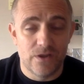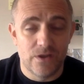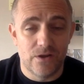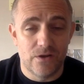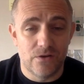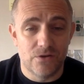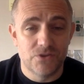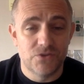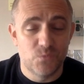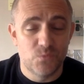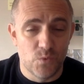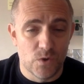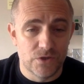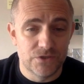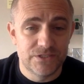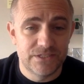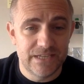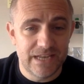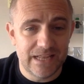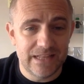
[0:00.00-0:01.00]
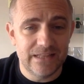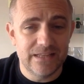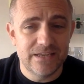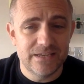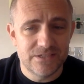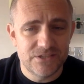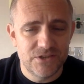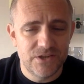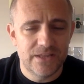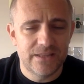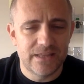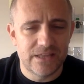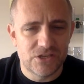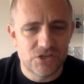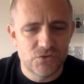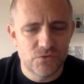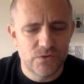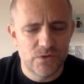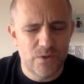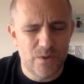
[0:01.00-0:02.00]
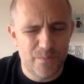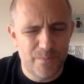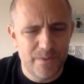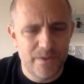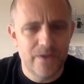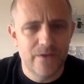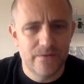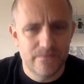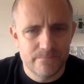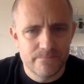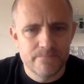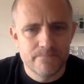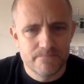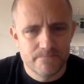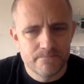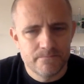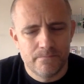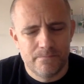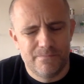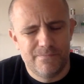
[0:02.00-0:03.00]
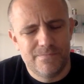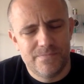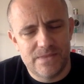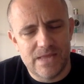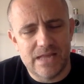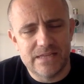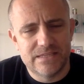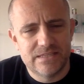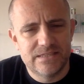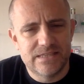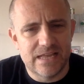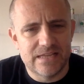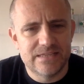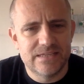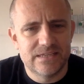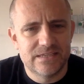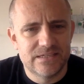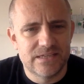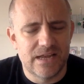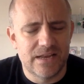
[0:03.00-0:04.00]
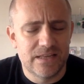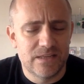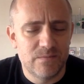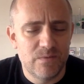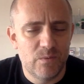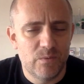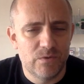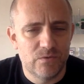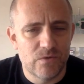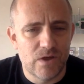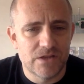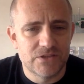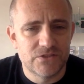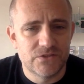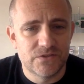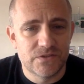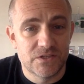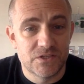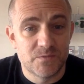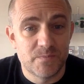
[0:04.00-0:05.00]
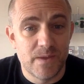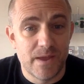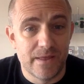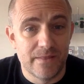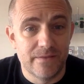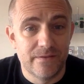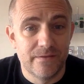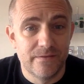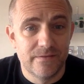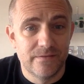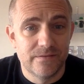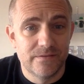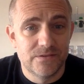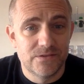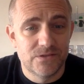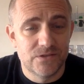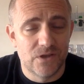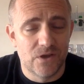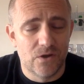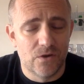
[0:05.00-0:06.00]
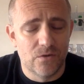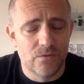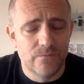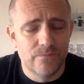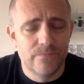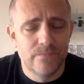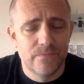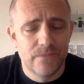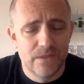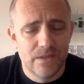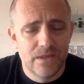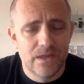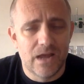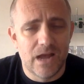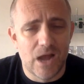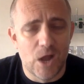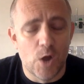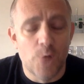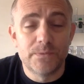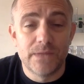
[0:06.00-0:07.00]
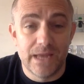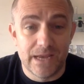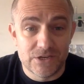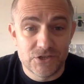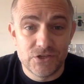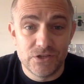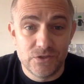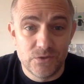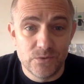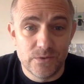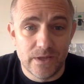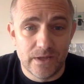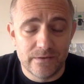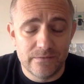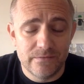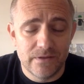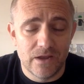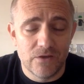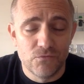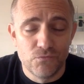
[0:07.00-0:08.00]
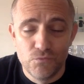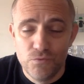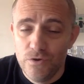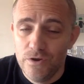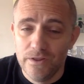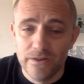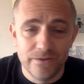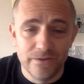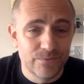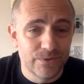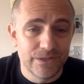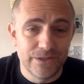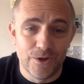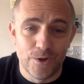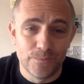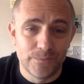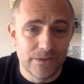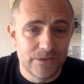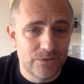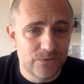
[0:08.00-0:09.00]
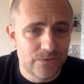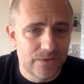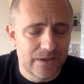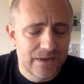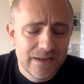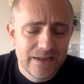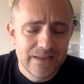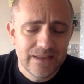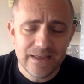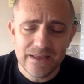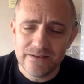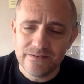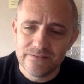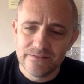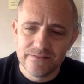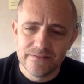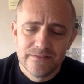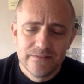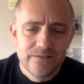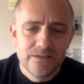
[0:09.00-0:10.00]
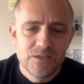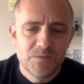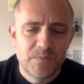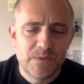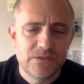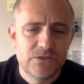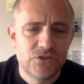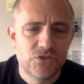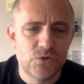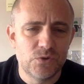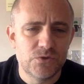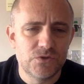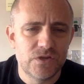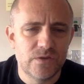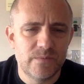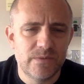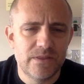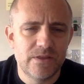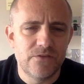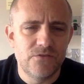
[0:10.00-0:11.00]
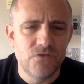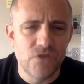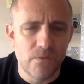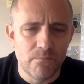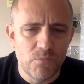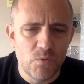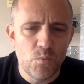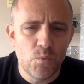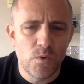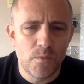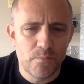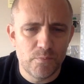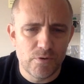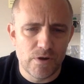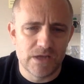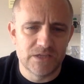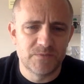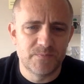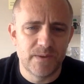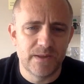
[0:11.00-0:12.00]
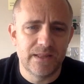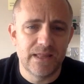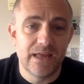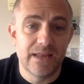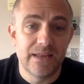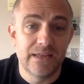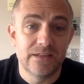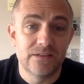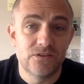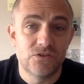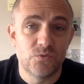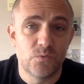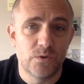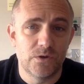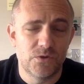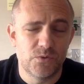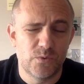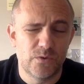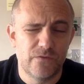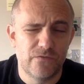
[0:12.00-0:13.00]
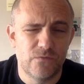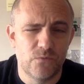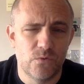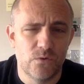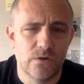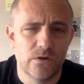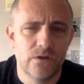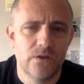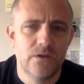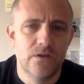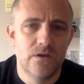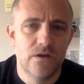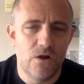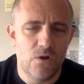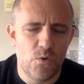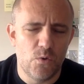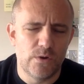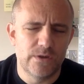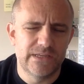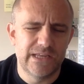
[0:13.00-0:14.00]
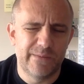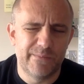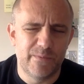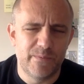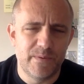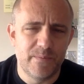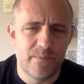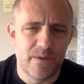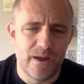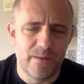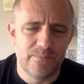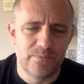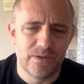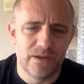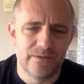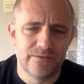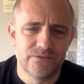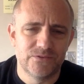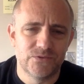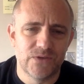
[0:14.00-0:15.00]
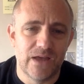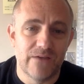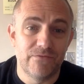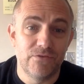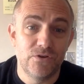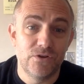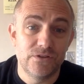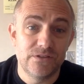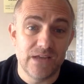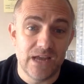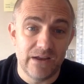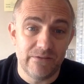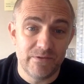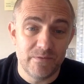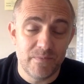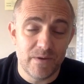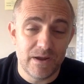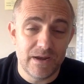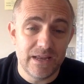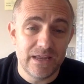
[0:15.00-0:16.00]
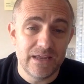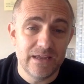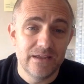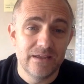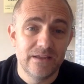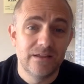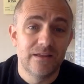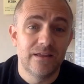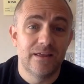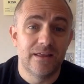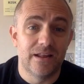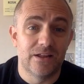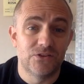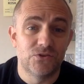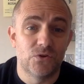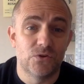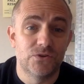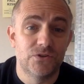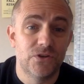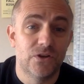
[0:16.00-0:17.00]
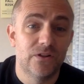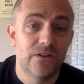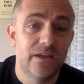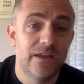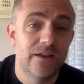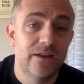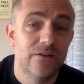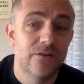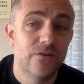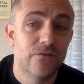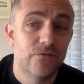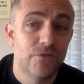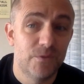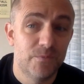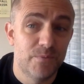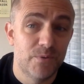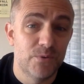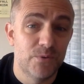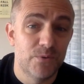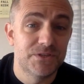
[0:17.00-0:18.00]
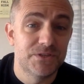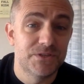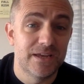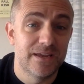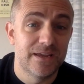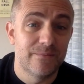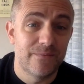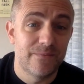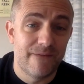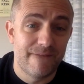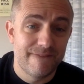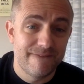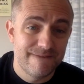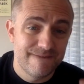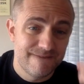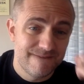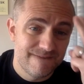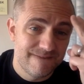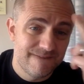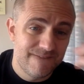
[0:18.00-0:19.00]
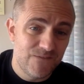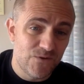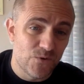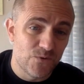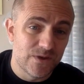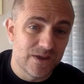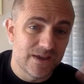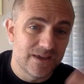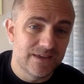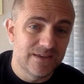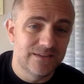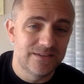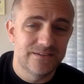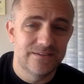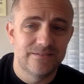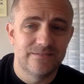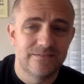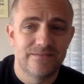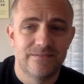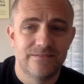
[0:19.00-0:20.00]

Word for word: Austin Wells to that list, you get that trio up here. That's exciting to me when the rosters expand. So I hope they actually do that. I really, really hope they do that. And again, Spencer Jones is going to be the #1 prospect heading into 2024, according to MLB Pipeline. So have a good day, everybody, and I'll talk to y'all later for the postgame. Go Yankees.